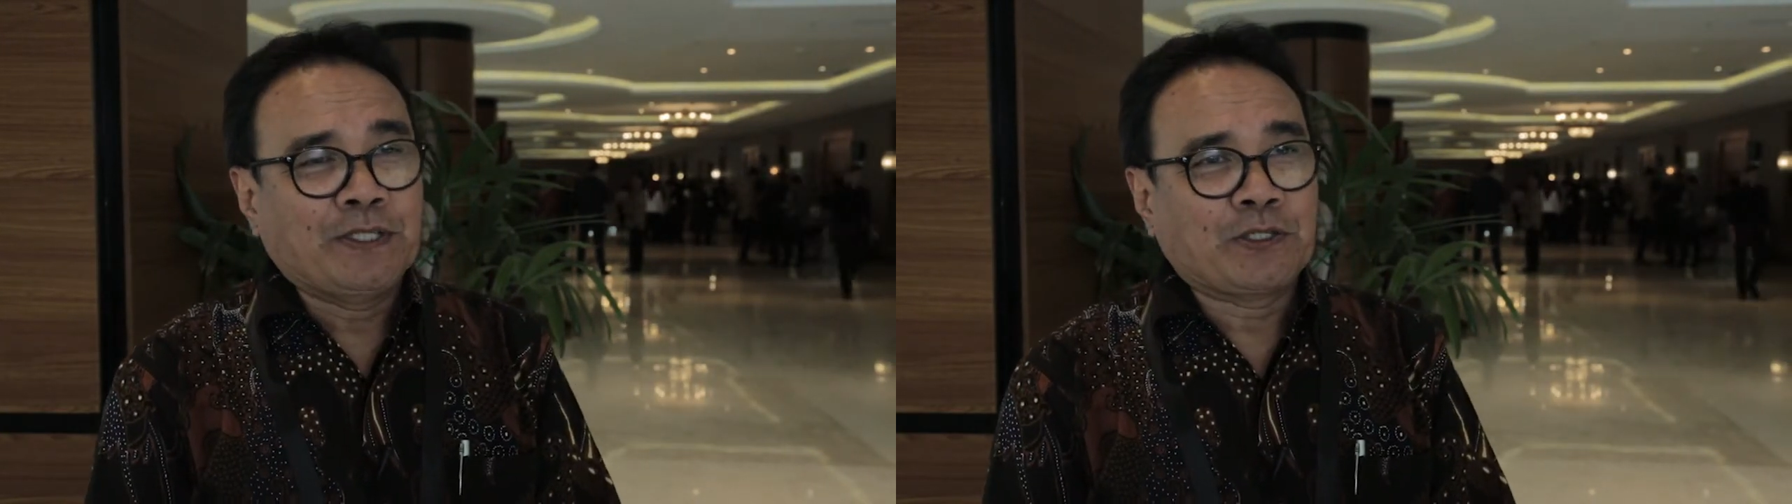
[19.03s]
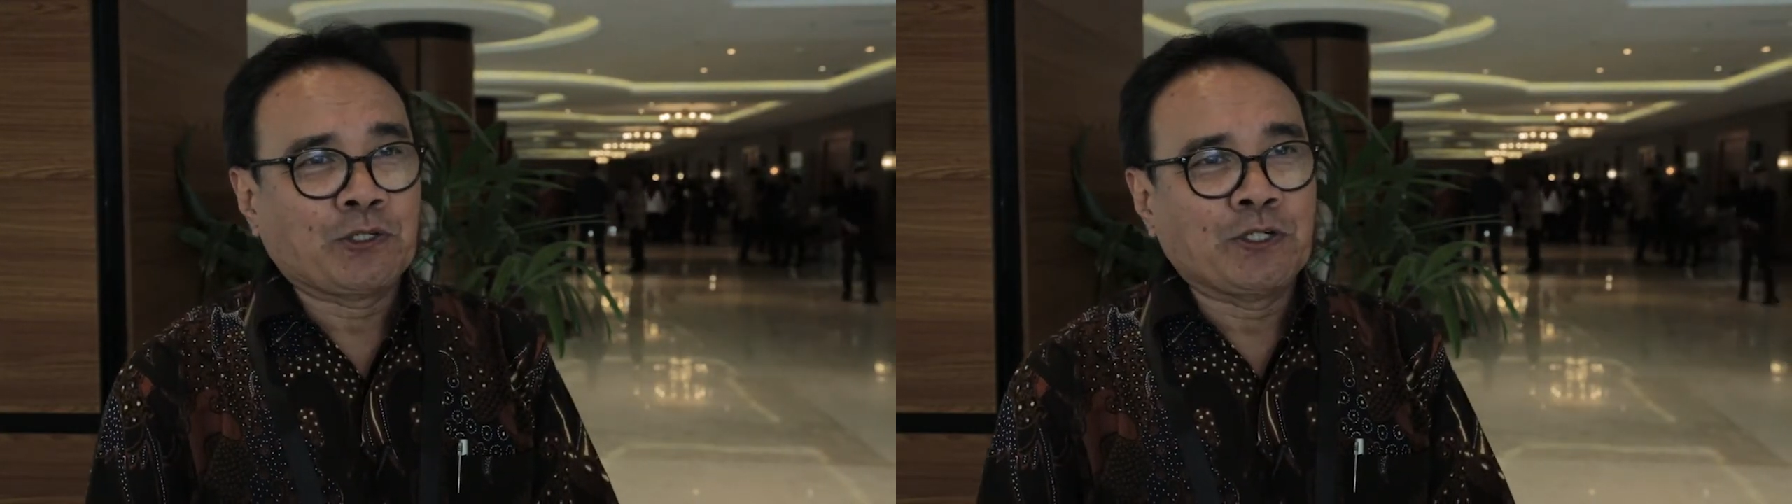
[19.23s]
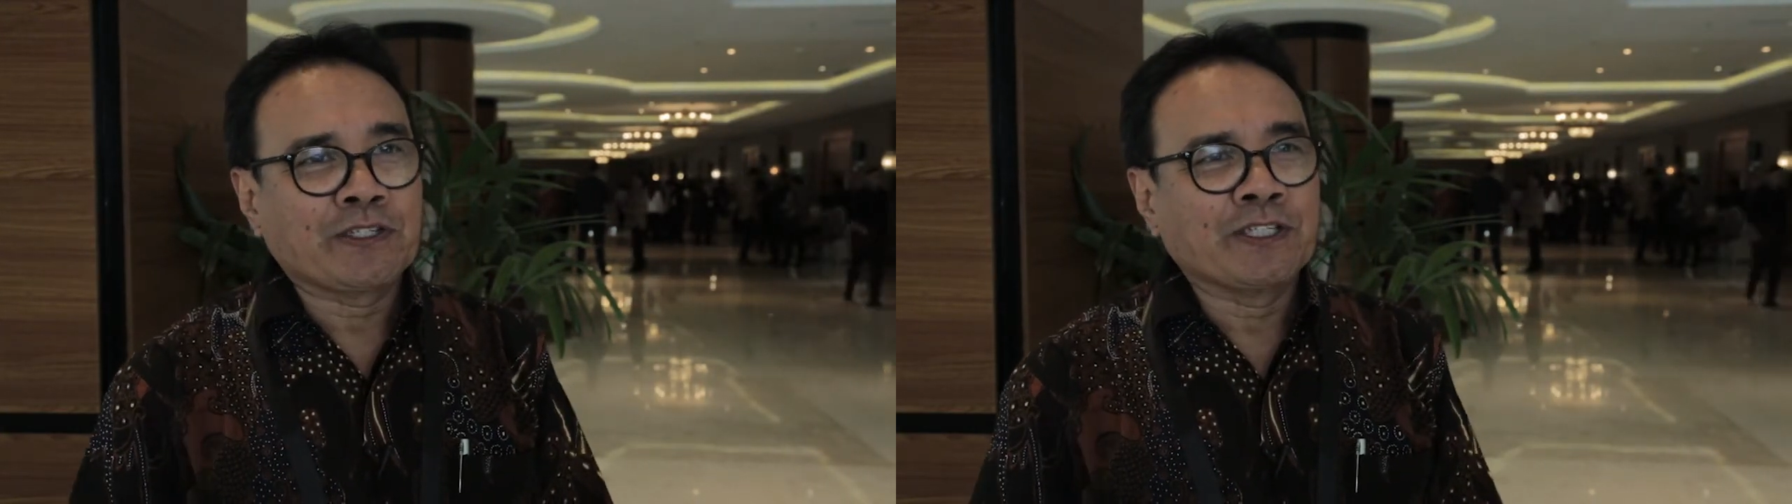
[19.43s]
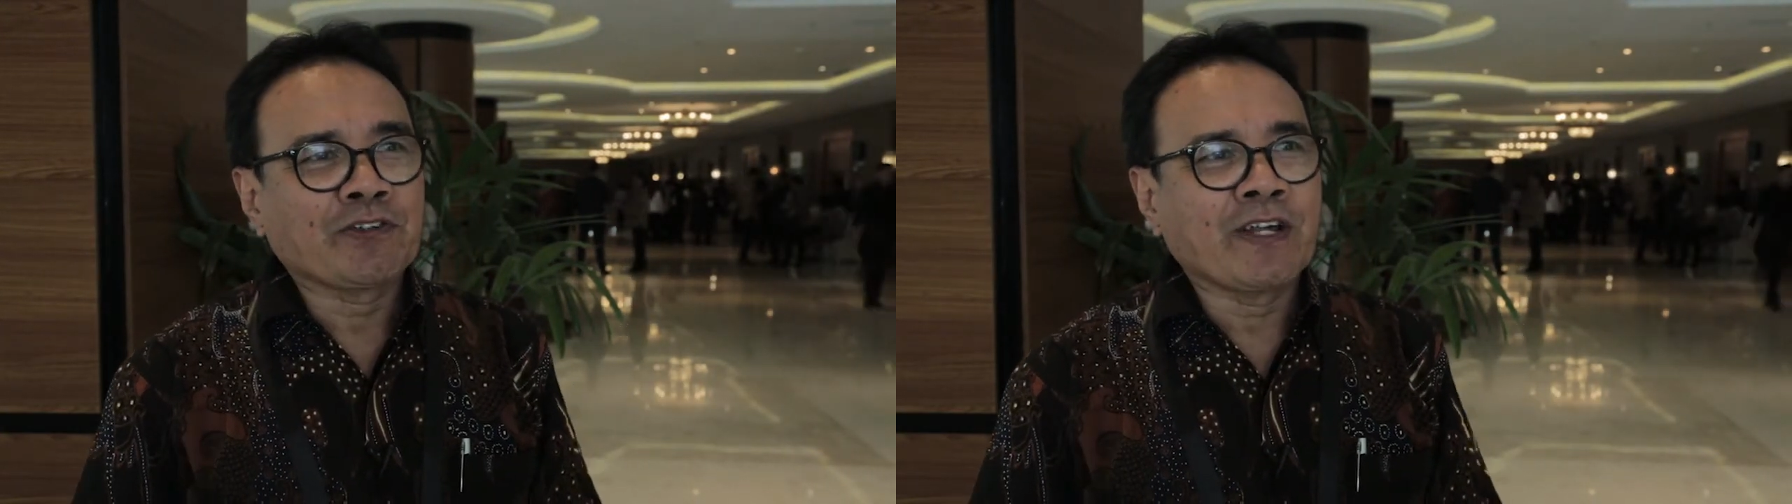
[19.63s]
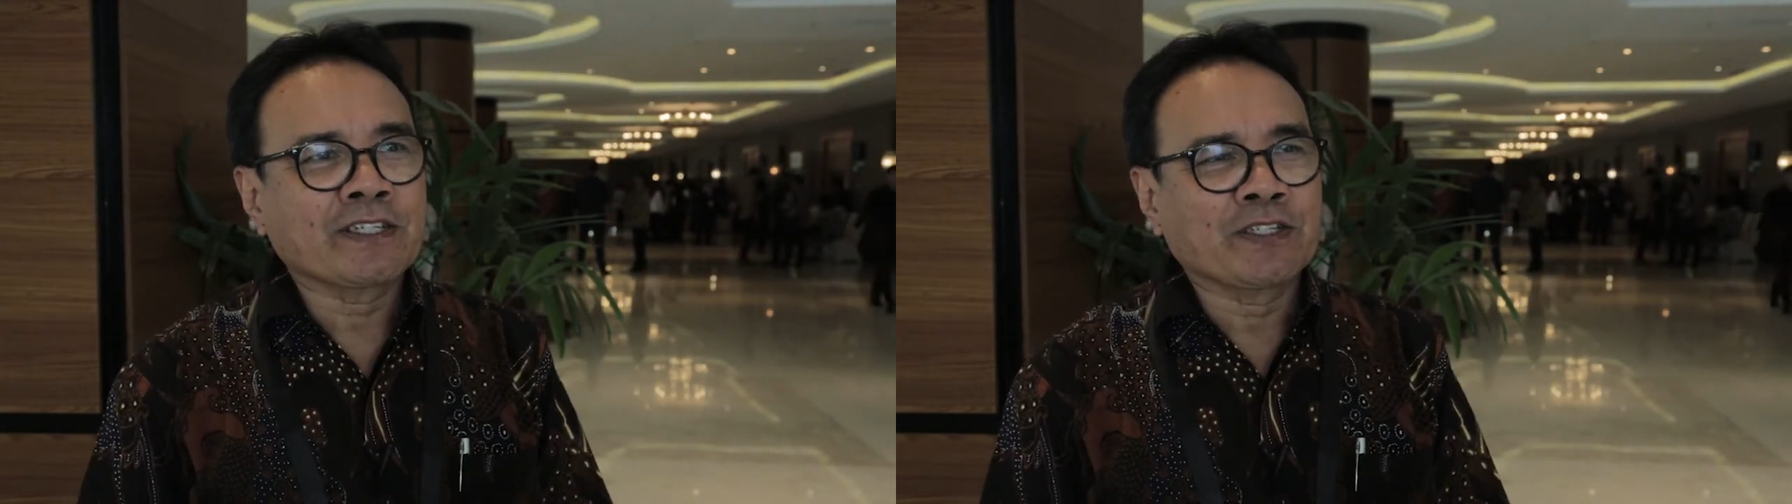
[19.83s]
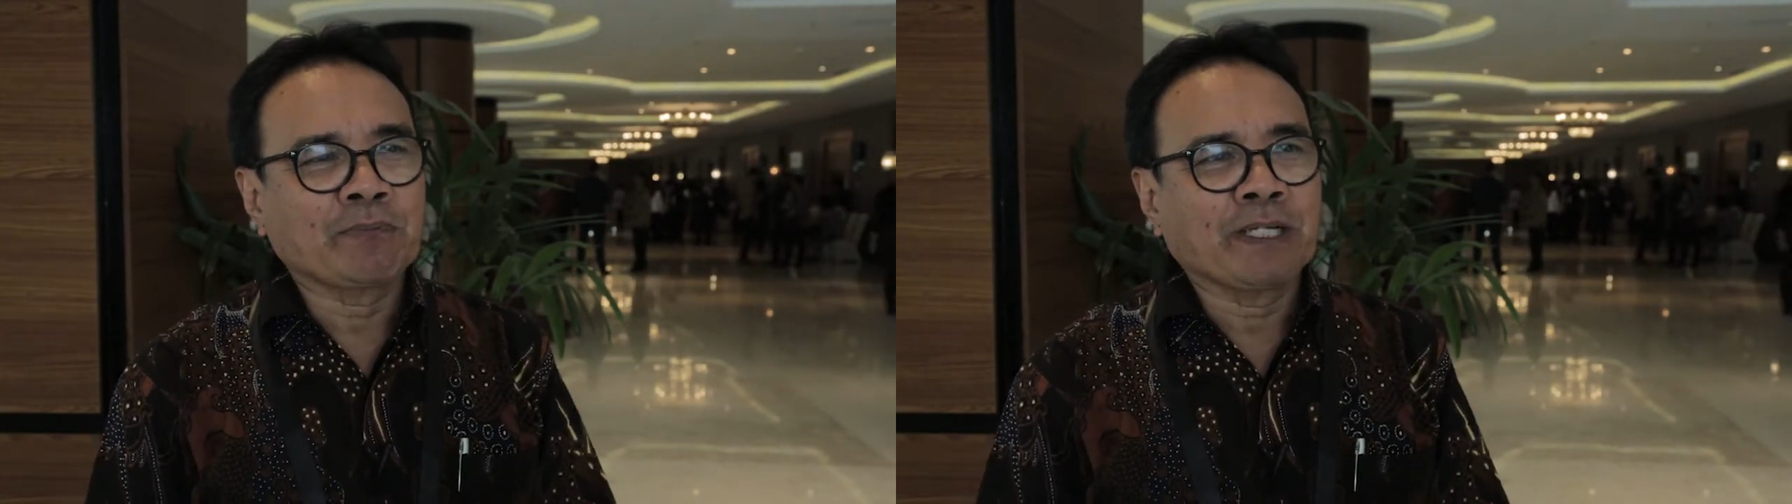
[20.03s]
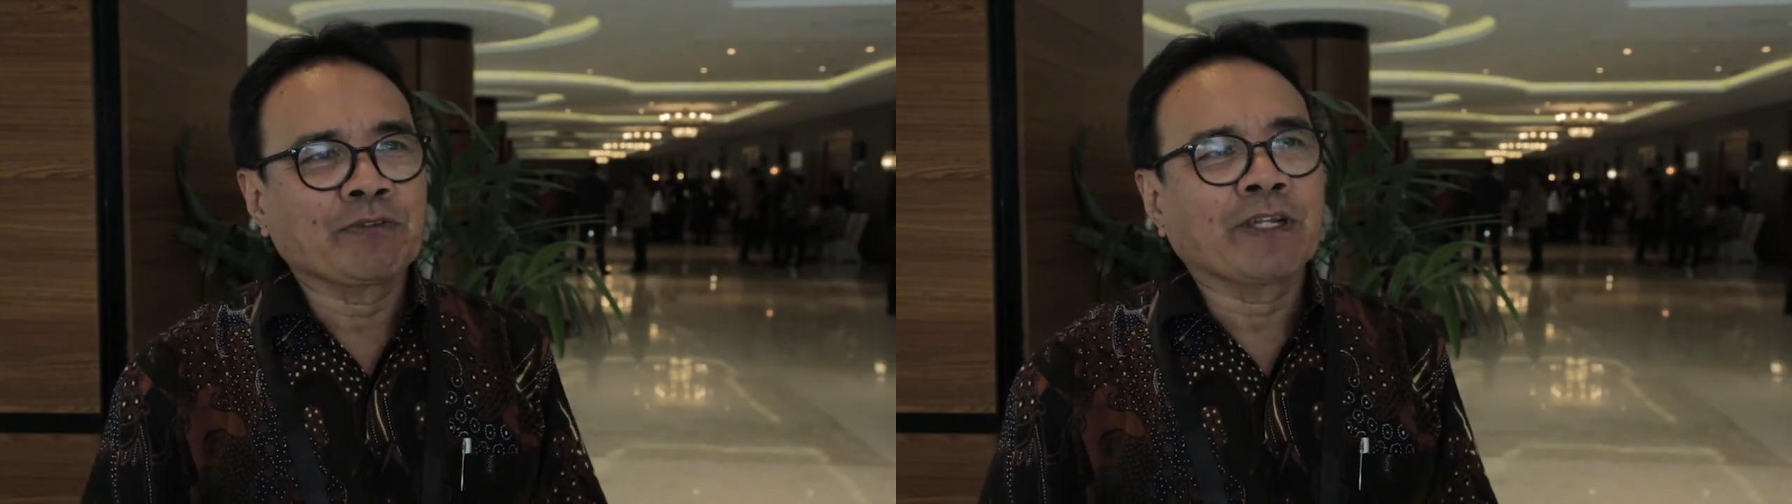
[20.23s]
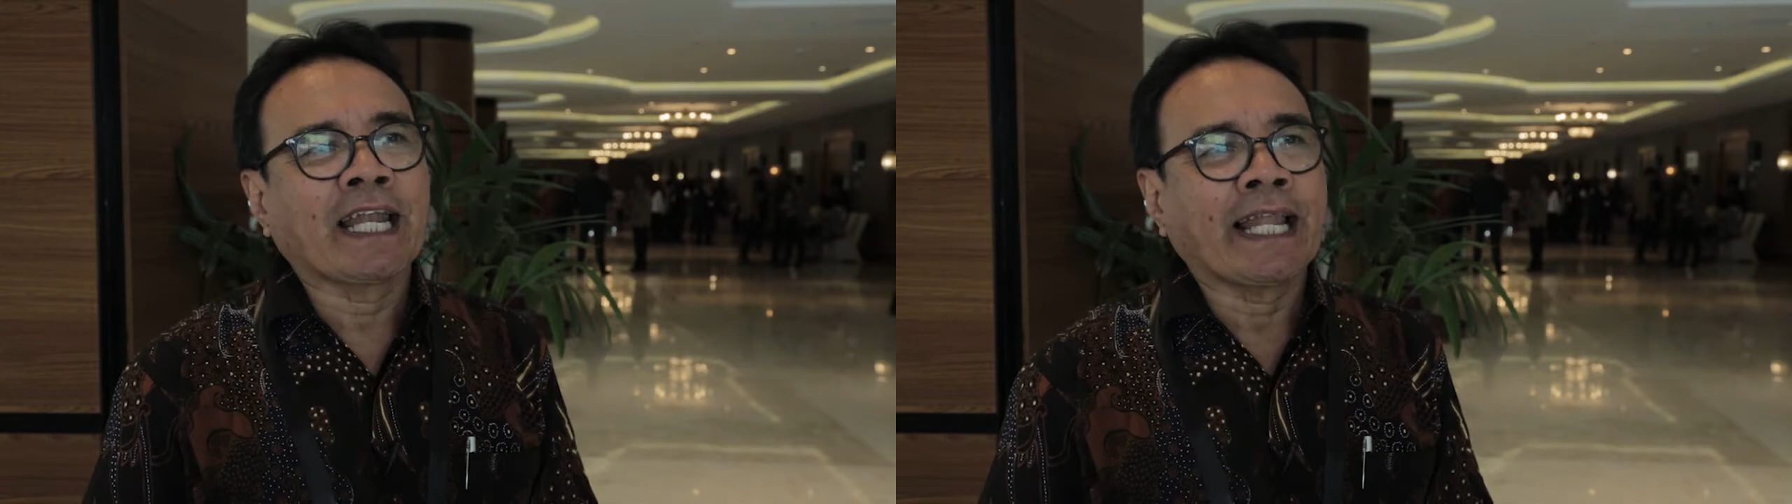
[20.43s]
So its interaction
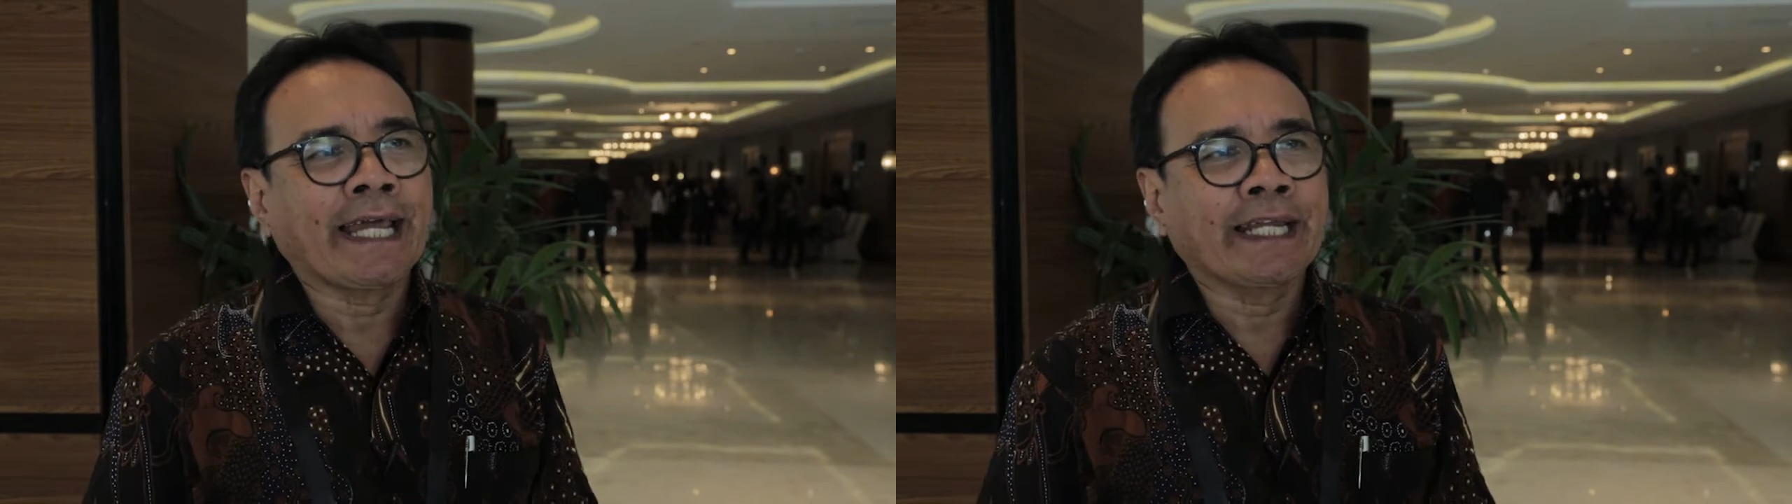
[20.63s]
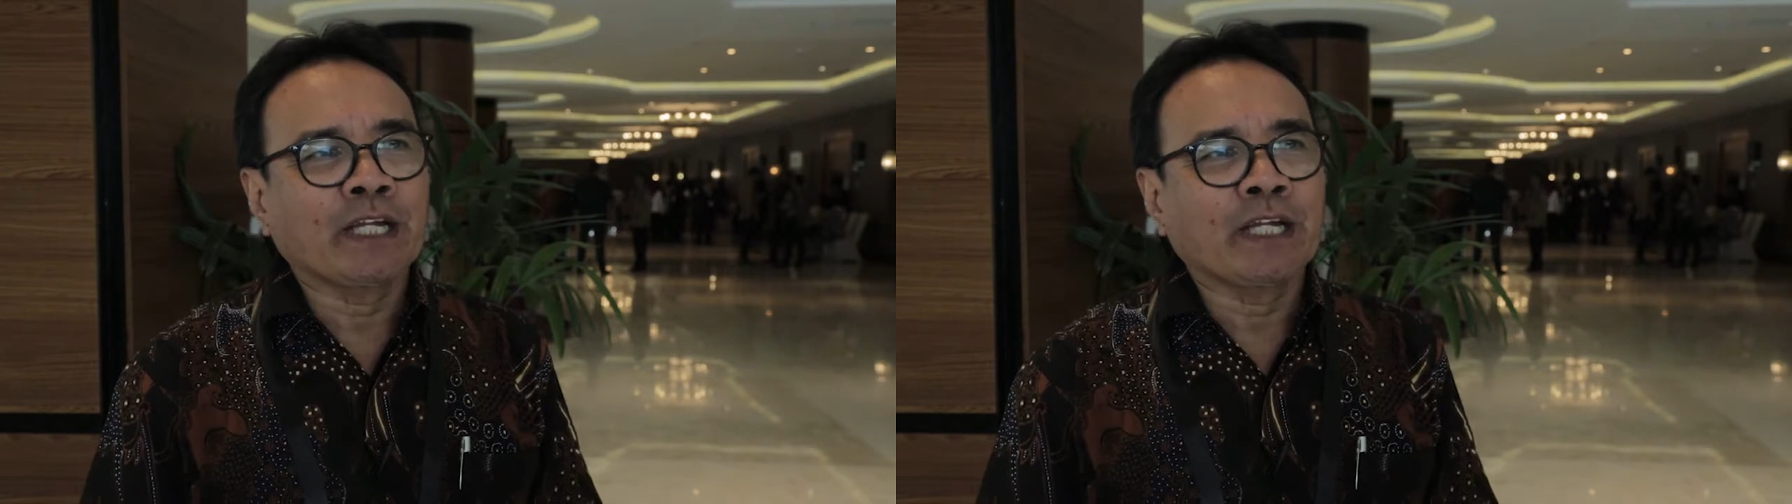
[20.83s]
between land